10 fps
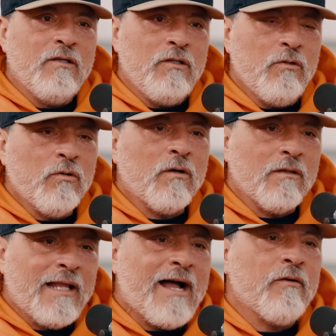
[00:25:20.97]
you are
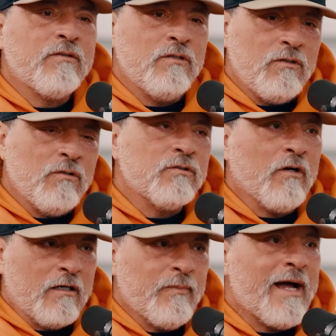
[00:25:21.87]
allowed to use
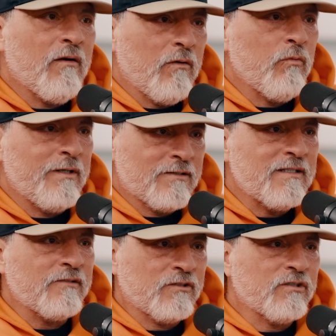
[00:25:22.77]
hard power when it's
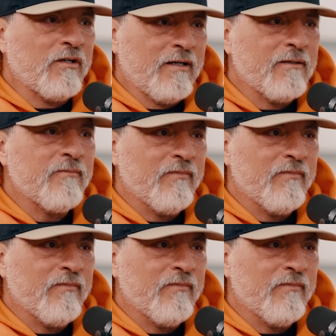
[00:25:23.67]
necessary.